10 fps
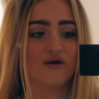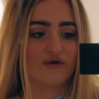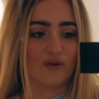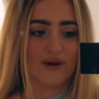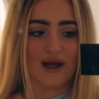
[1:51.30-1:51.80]

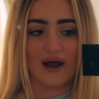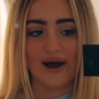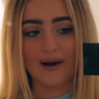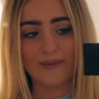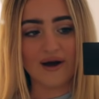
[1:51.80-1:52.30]
from their
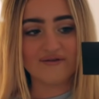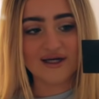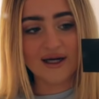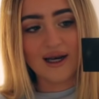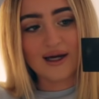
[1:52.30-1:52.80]
like
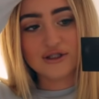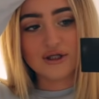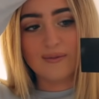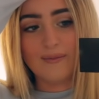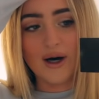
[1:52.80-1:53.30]
birthday
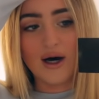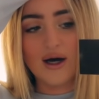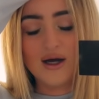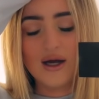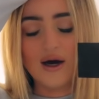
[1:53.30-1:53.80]
collection, but